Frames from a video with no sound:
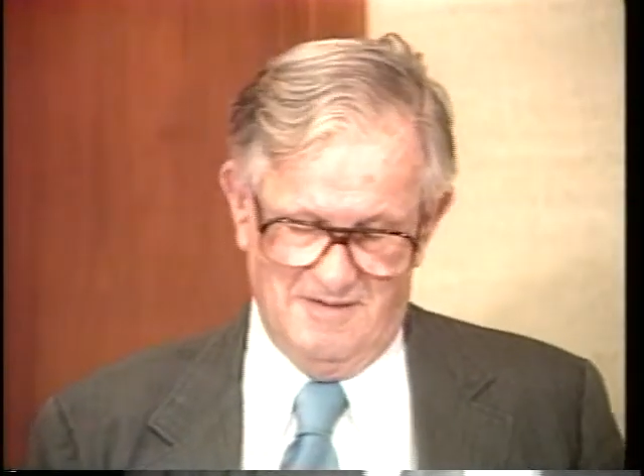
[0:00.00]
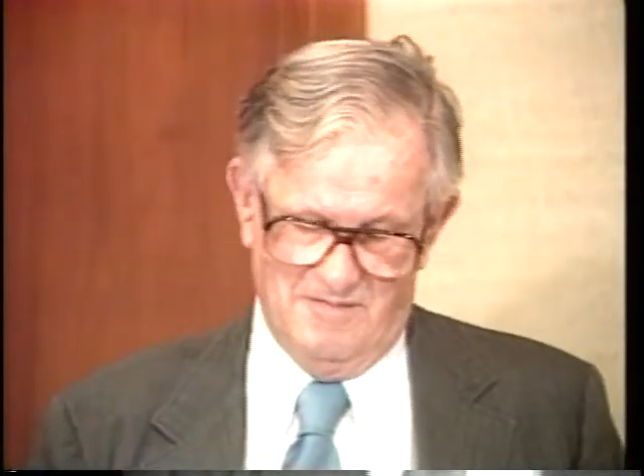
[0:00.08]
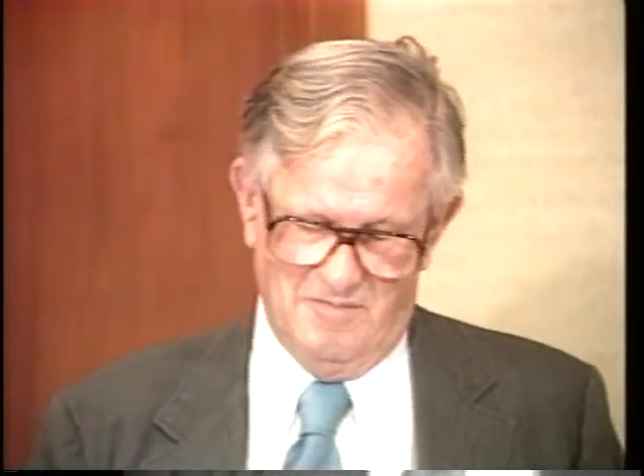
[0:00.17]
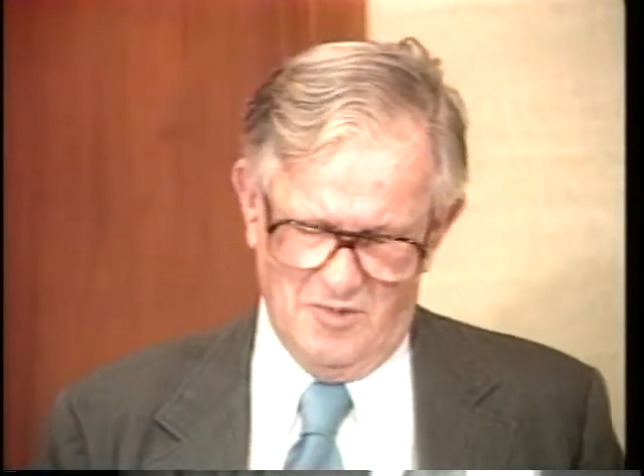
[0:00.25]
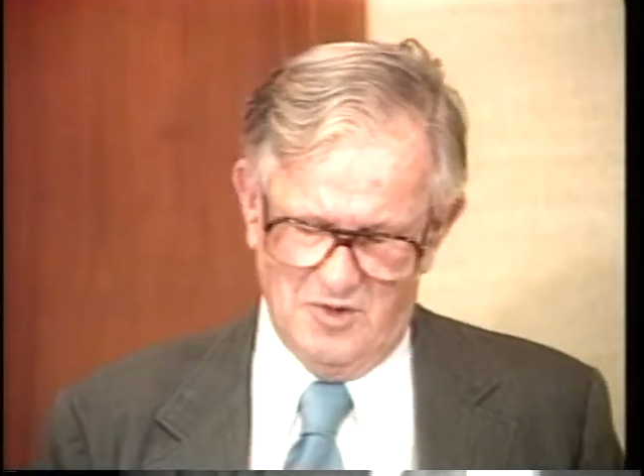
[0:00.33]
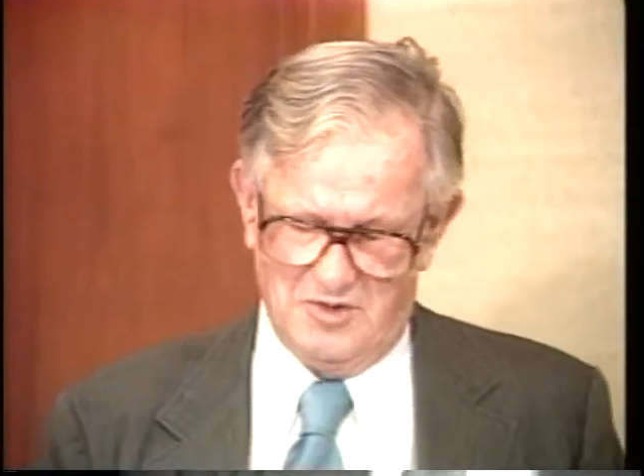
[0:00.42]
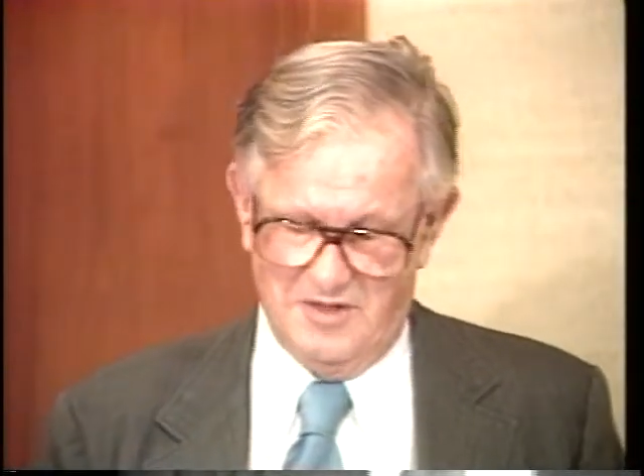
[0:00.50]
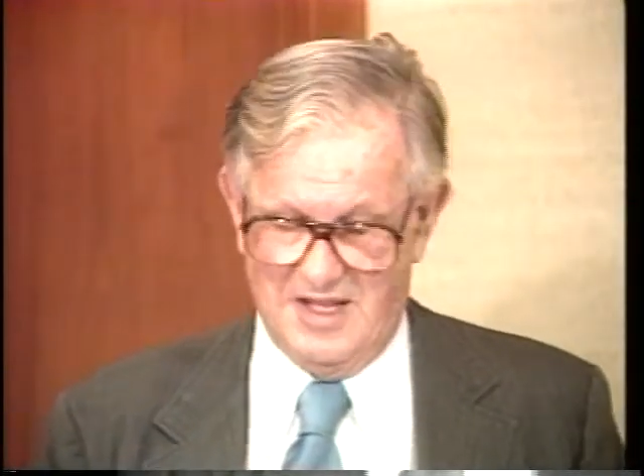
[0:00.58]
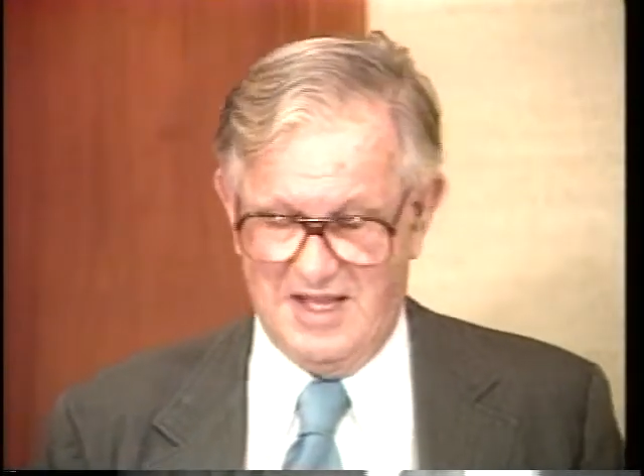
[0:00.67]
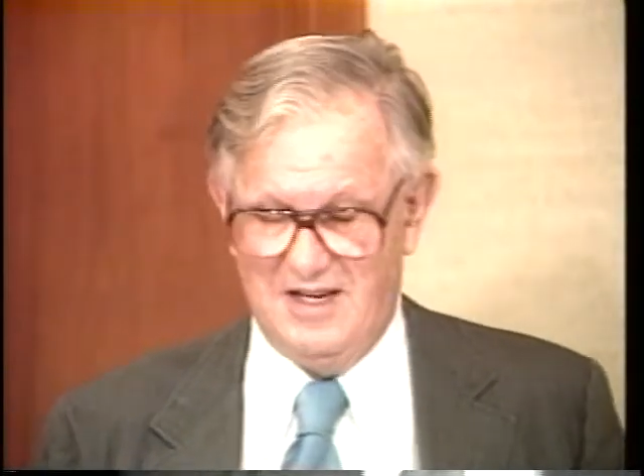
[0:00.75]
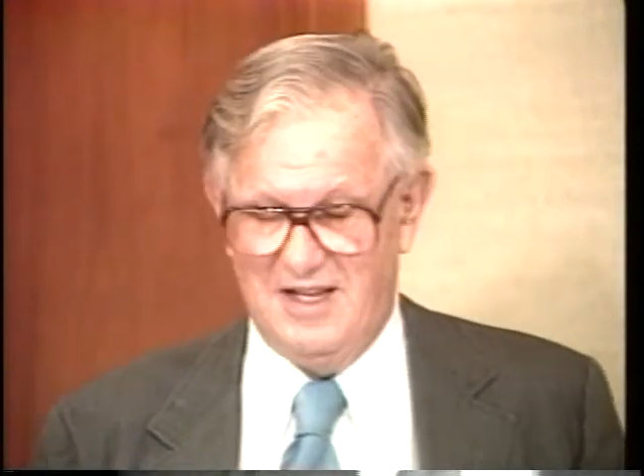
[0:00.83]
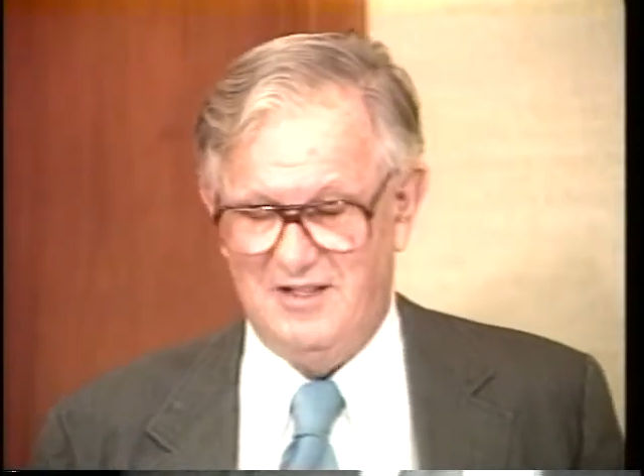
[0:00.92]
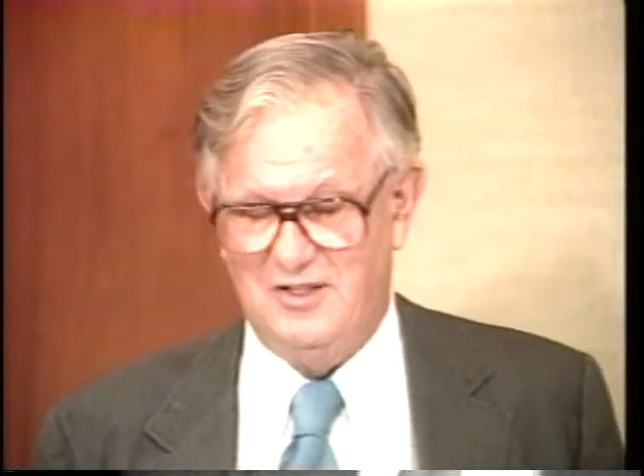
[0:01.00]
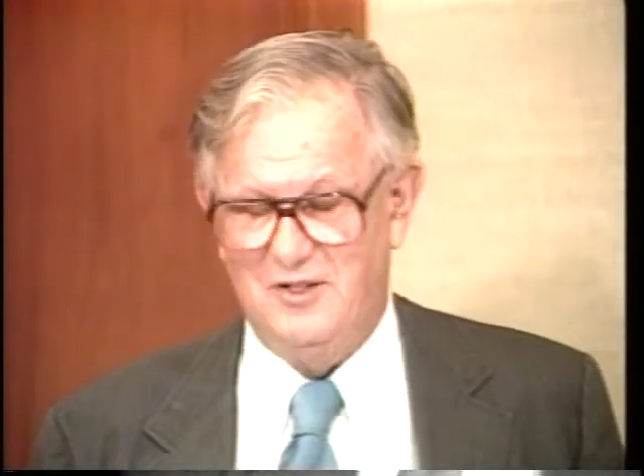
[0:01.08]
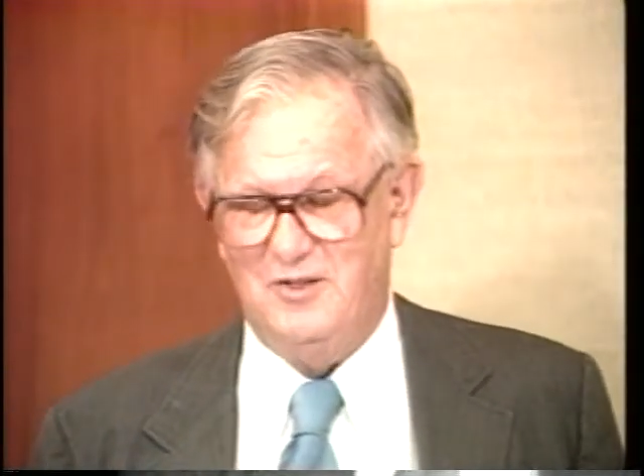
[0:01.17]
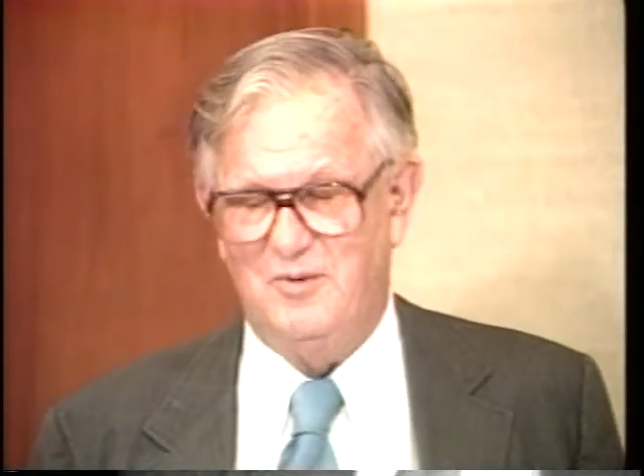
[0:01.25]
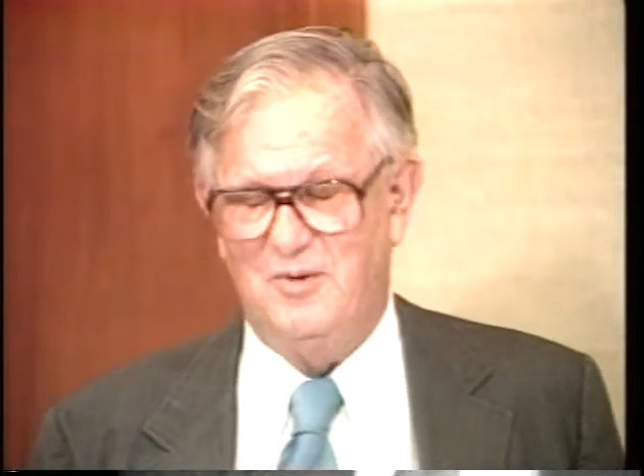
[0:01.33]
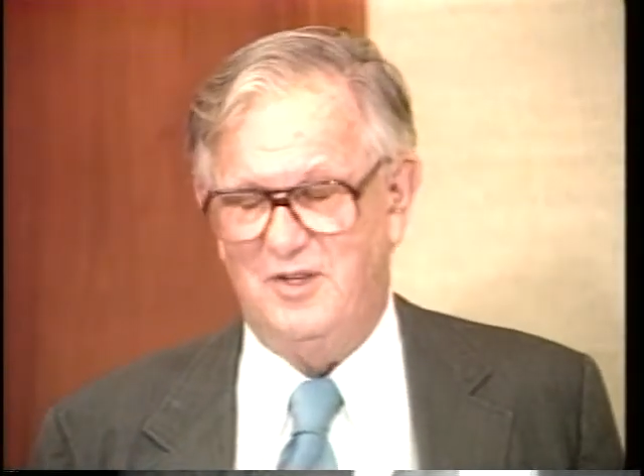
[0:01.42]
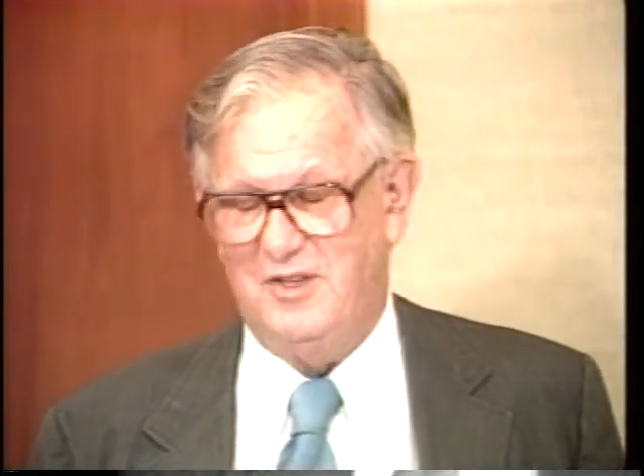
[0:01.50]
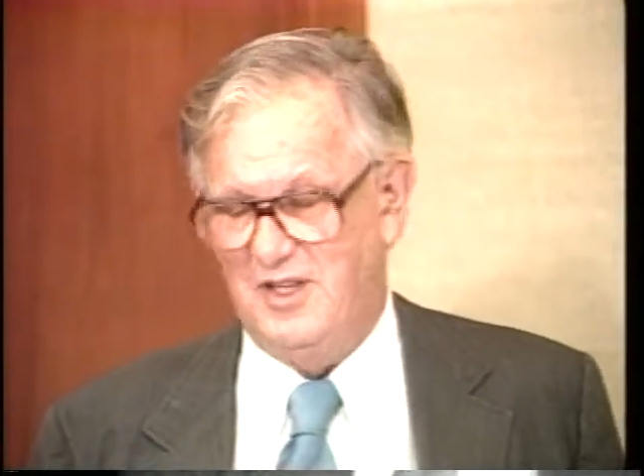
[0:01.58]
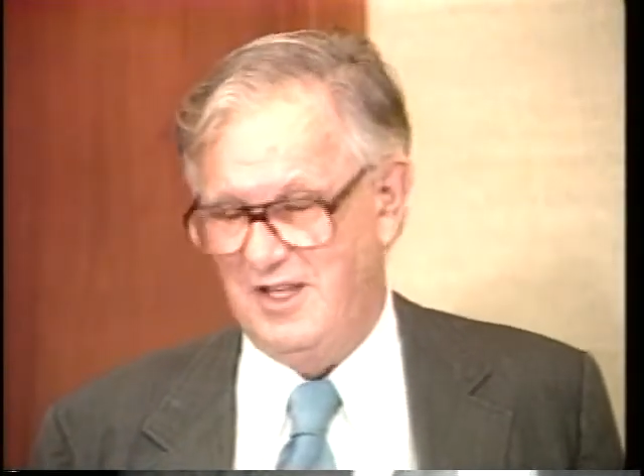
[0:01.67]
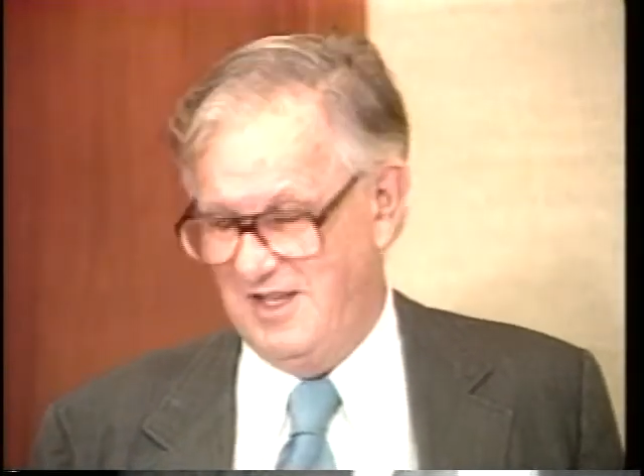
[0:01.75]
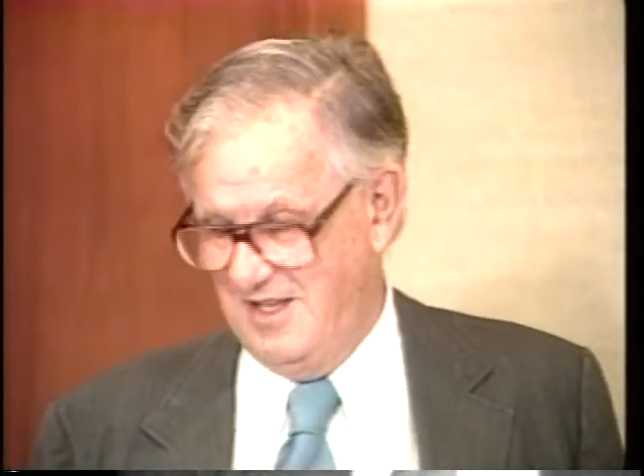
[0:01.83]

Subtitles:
most of that had to do with